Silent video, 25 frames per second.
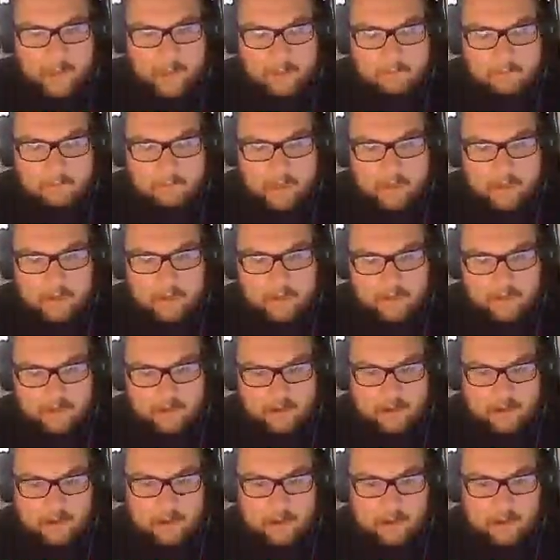make another
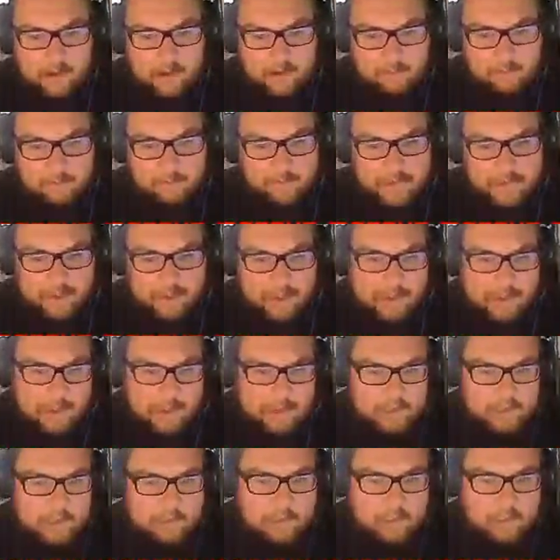column
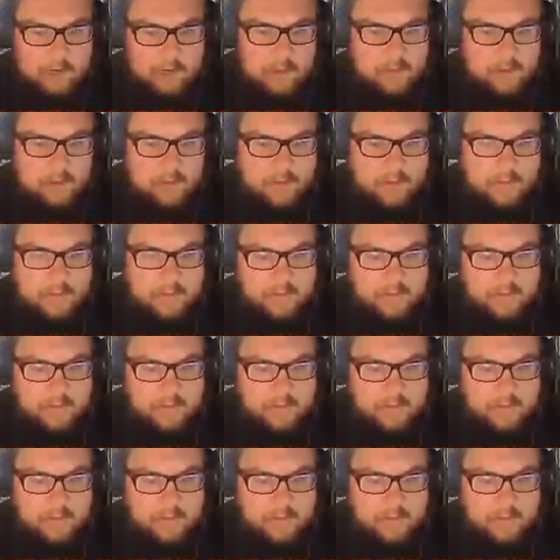that shows